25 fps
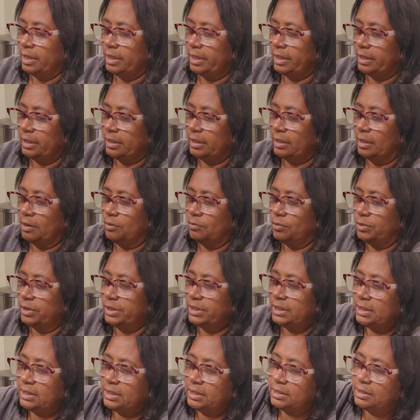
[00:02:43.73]
And I
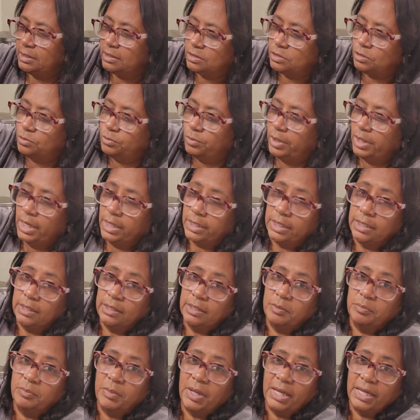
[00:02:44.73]
want to get it to where I can
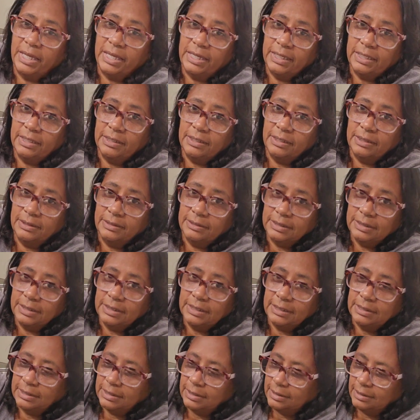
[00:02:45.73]
get my hand
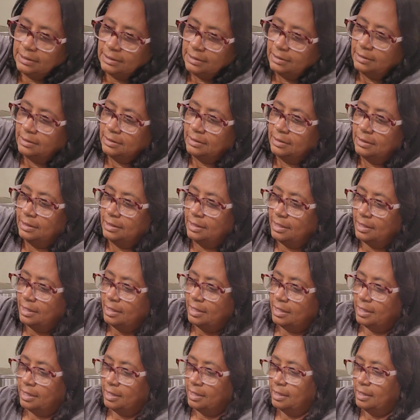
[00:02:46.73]
underneath it.
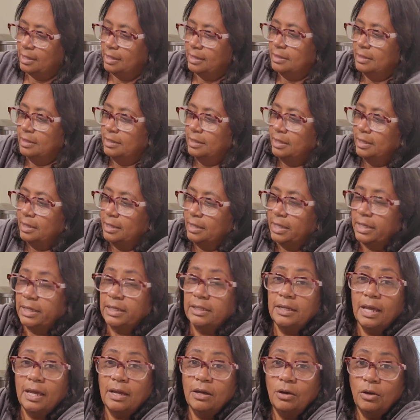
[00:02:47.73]

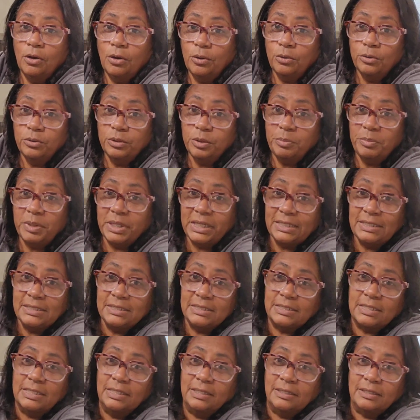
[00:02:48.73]
And I hold the
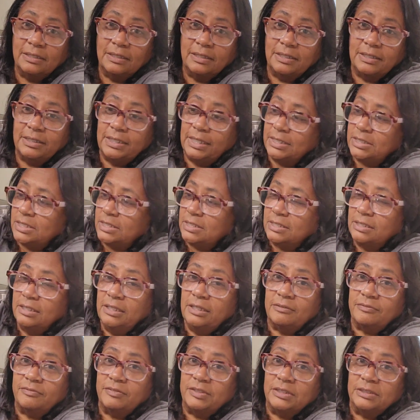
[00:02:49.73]
base and I just
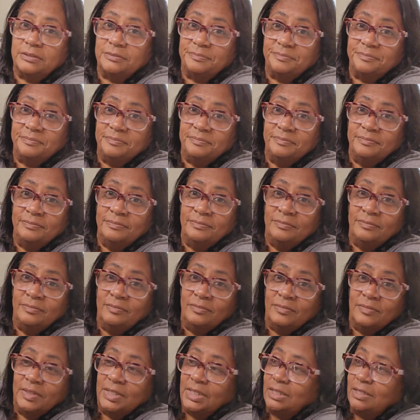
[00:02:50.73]
lift.
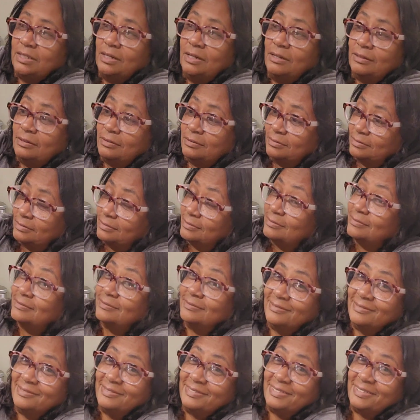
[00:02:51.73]
Y'all,
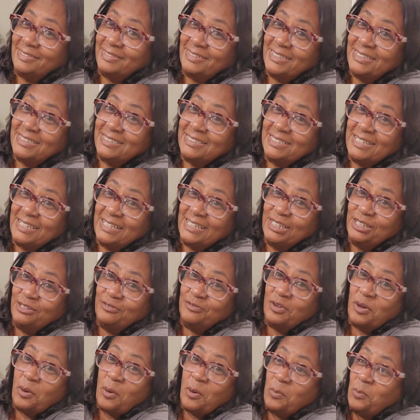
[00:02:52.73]
this thing
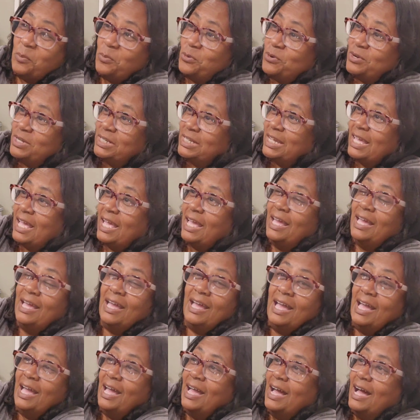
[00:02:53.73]
lift pretty
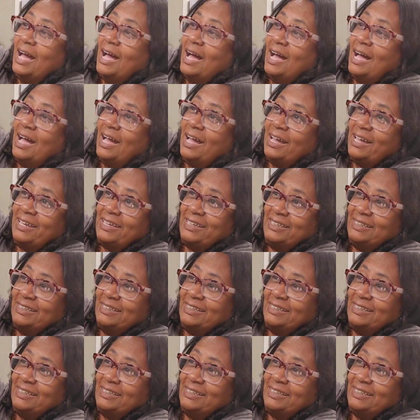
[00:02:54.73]
high.